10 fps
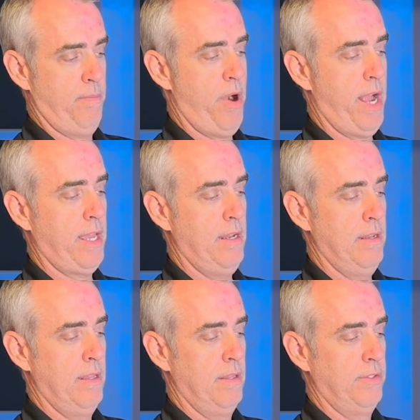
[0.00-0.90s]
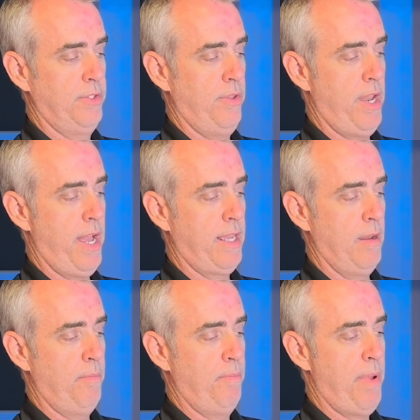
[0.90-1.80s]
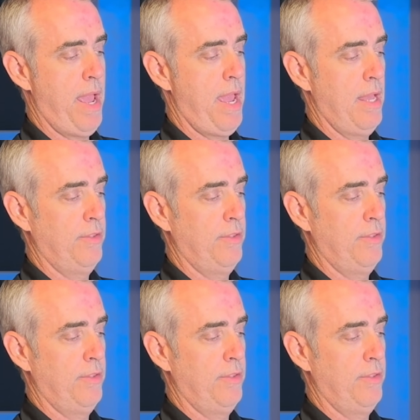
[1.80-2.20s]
bracket so that I can pan the